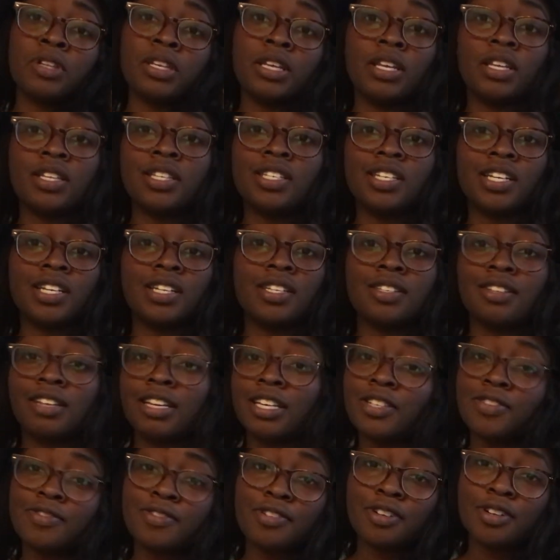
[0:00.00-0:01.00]

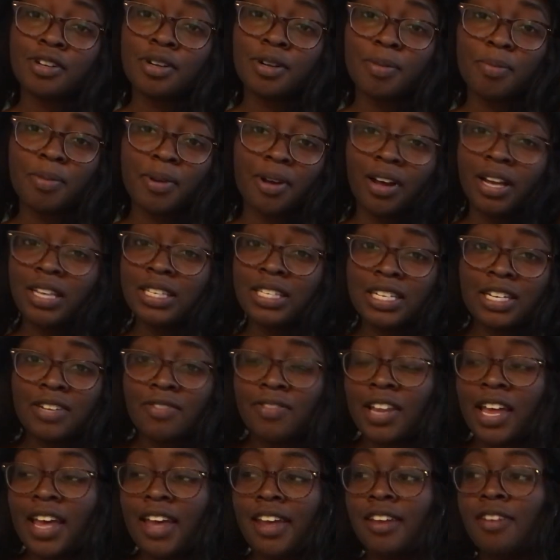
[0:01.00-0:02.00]
successful,
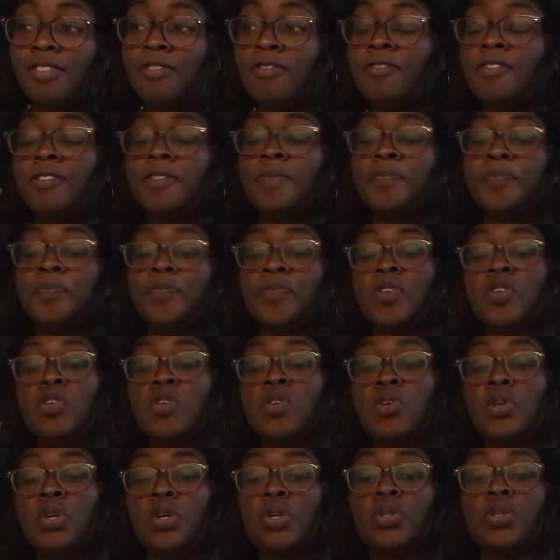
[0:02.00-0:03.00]
positive life.
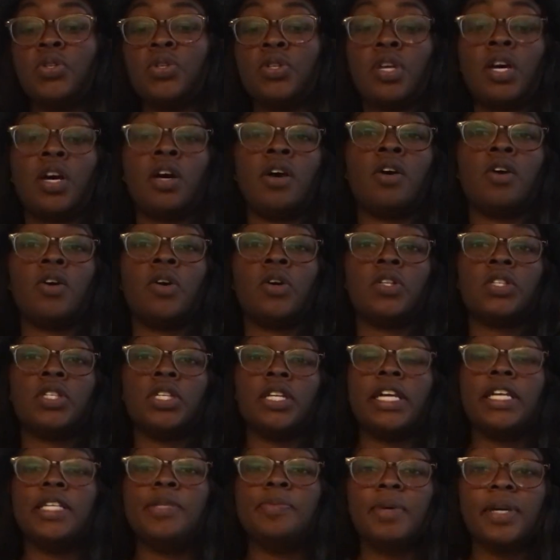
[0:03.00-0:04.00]
So
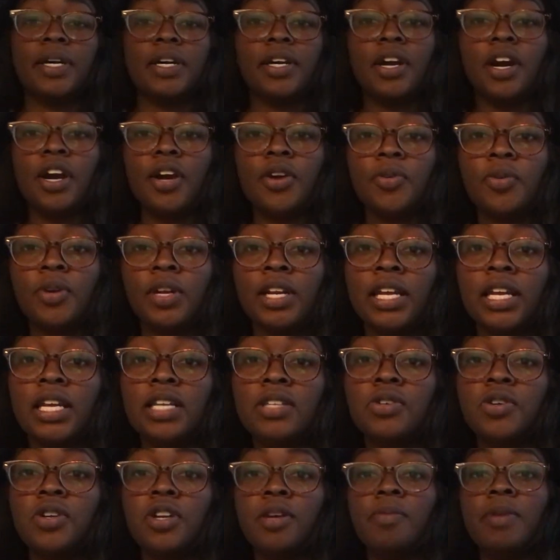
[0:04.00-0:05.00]
today's period card reading
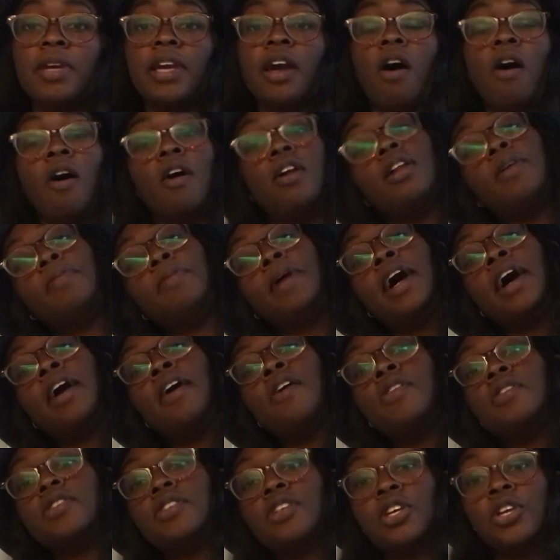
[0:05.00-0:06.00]
is going to be all
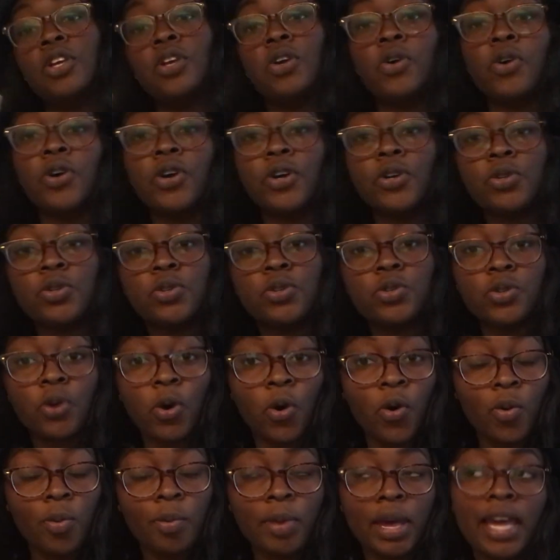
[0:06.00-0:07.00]
about your
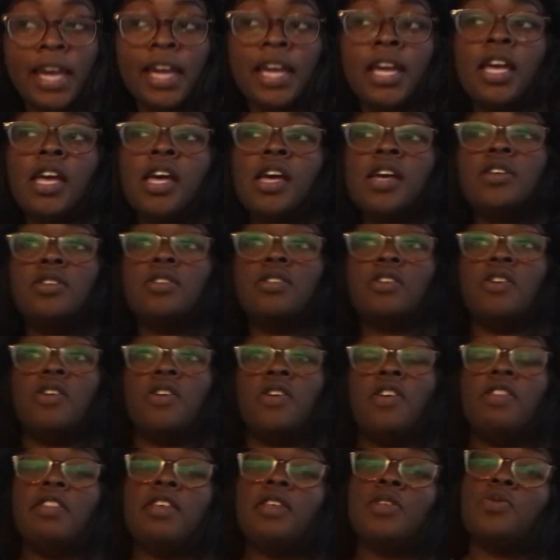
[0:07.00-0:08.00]
soulmate.
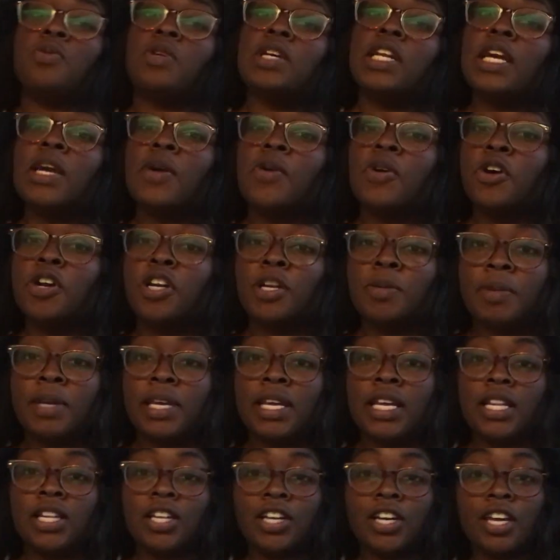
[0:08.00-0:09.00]
So in this reading, we're going to
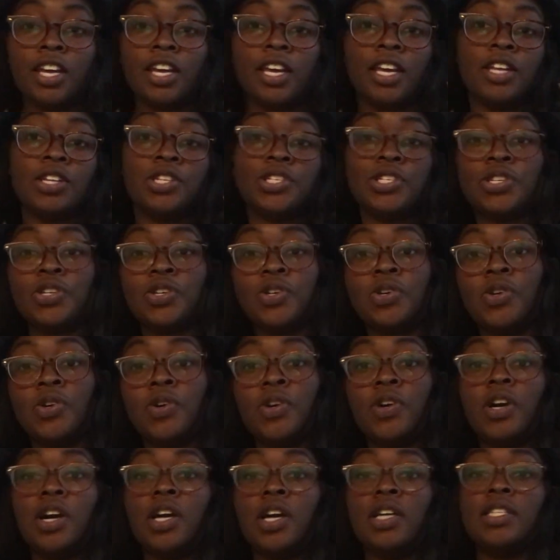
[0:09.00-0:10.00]
be looking
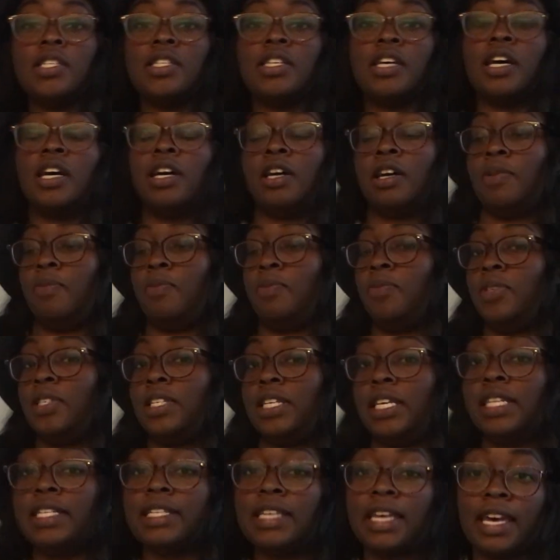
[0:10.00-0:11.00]
into some
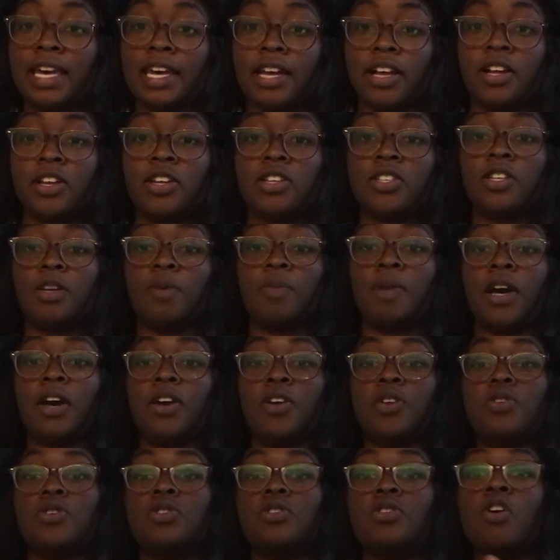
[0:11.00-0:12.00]
details about
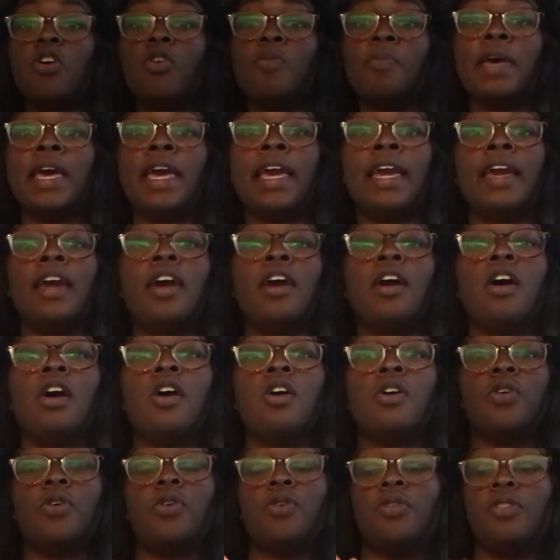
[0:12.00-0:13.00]
your soulmate,
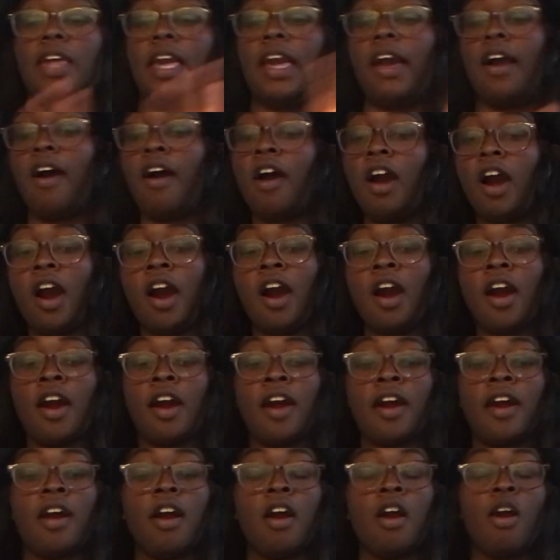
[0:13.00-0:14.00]
who they
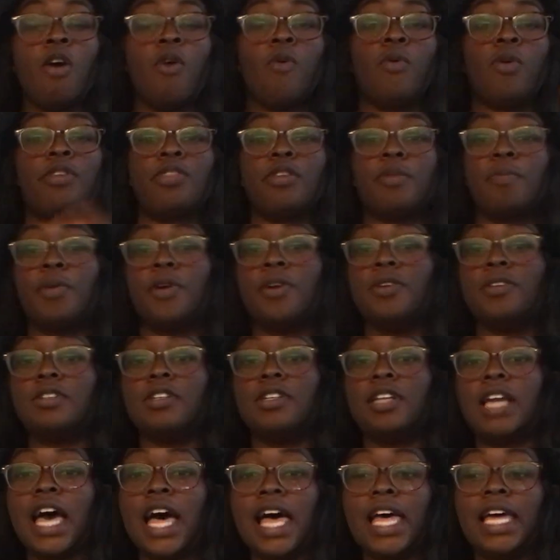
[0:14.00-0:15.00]
are, what their
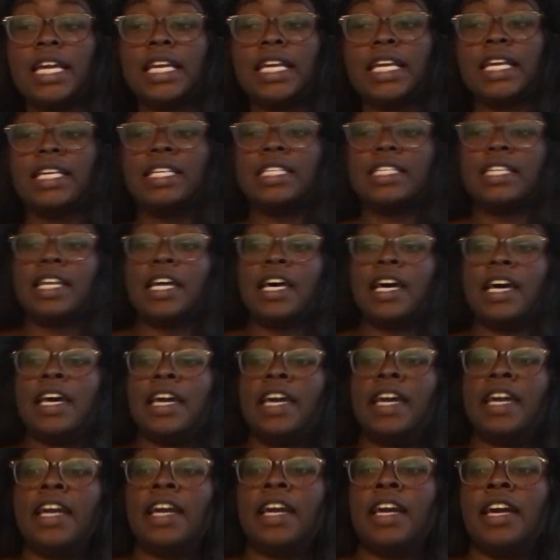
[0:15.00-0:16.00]
personality is
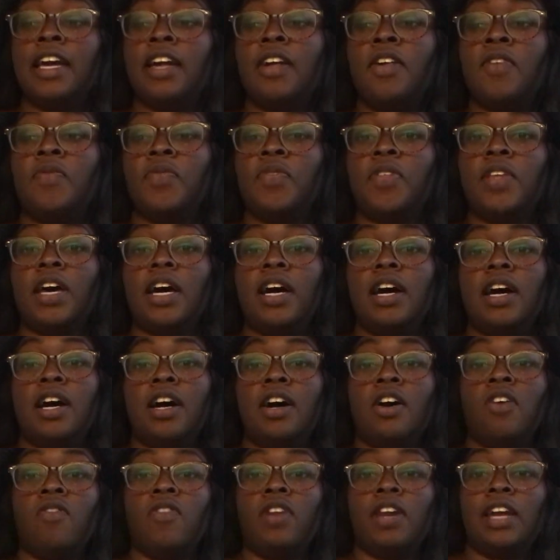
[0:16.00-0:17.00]
like,
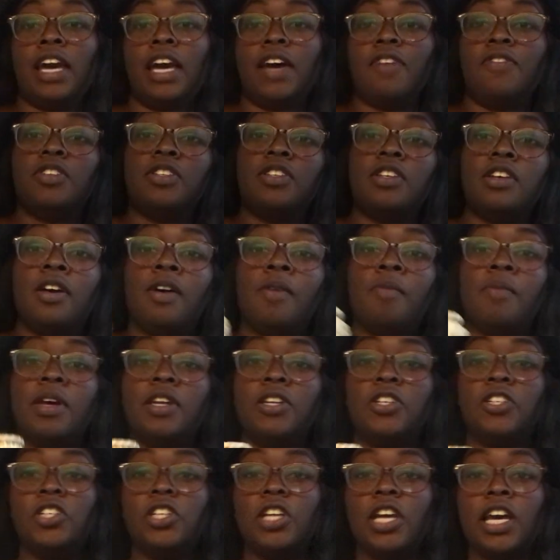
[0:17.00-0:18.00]
and I have some
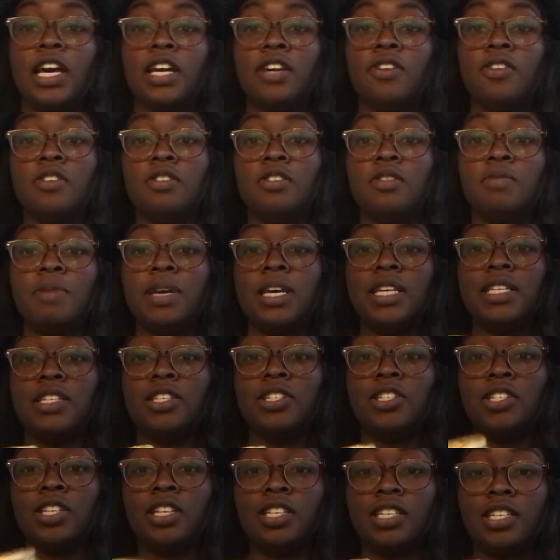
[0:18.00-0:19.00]
channeled
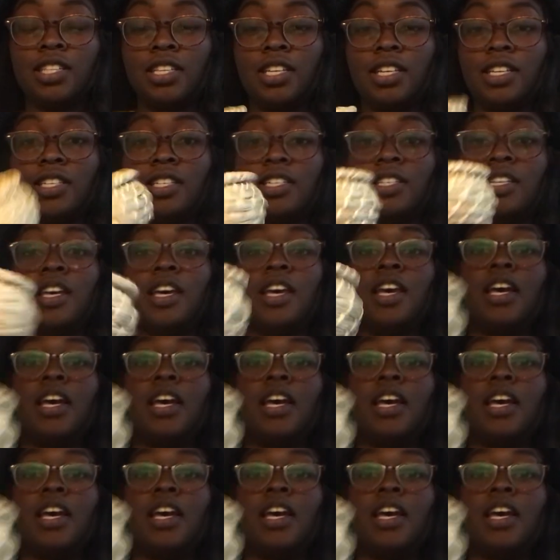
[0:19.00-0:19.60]
messages in this